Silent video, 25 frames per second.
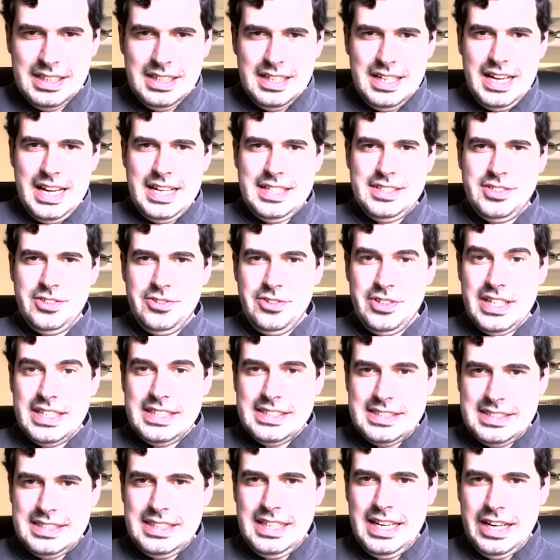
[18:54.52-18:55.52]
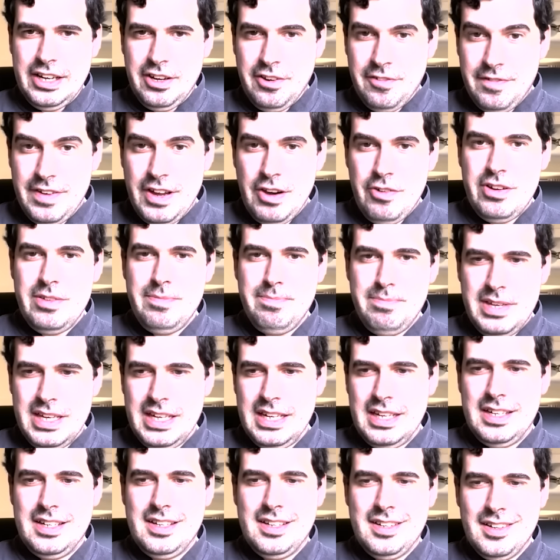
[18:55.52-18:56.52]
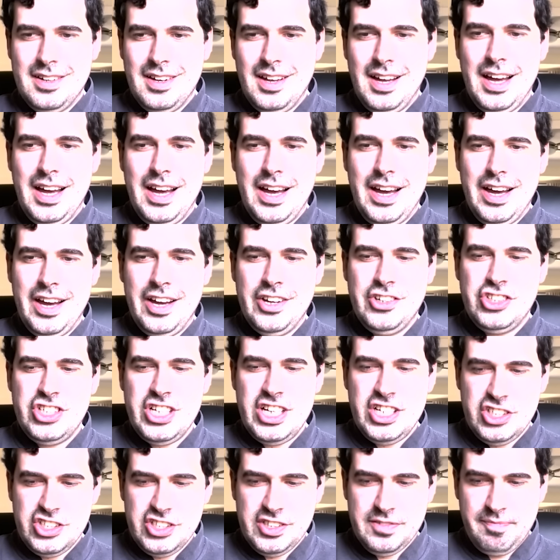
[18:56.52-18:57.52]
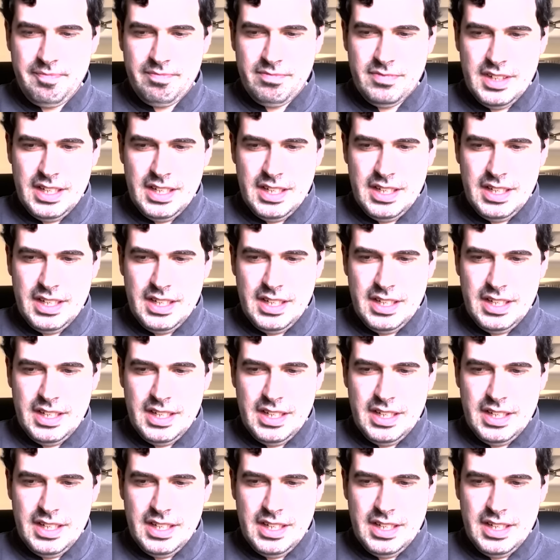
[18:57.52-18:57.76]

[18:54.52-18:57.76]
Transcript: And so you can see like a very big uh, change